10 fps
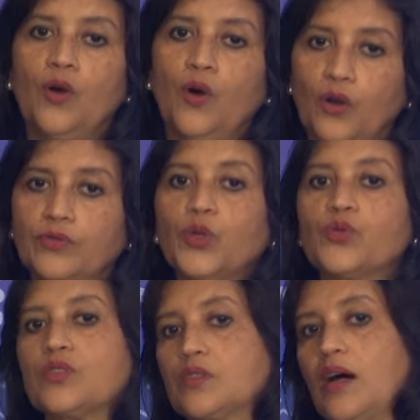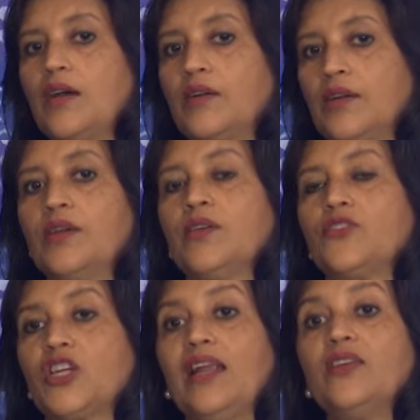All of those are
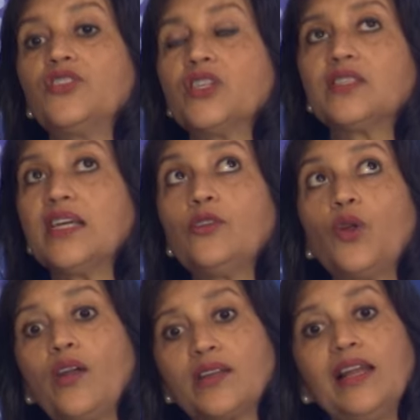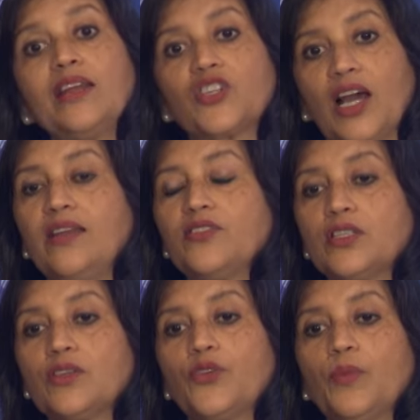challenges. They're not really
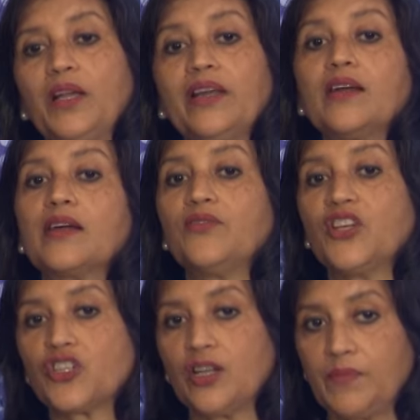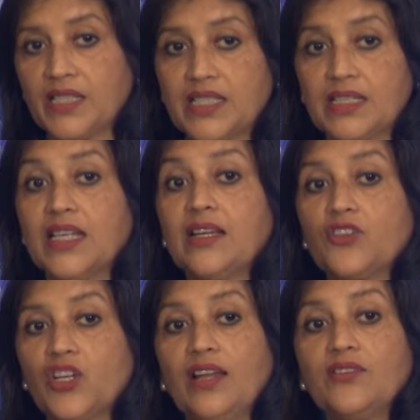challenges if you're building a conventional business. There are
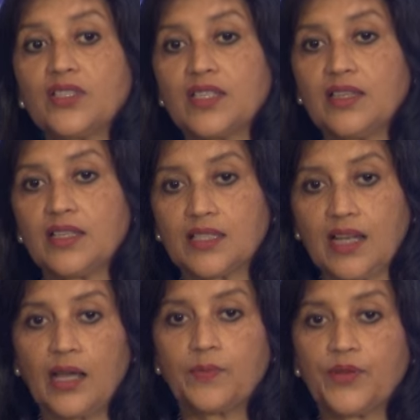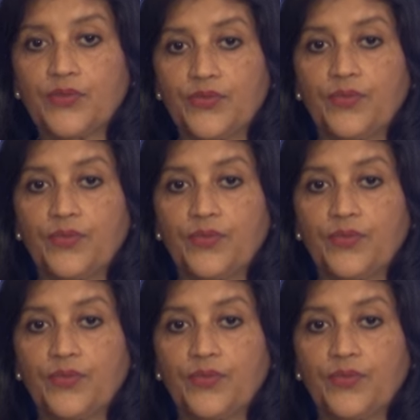challenges in this hyper,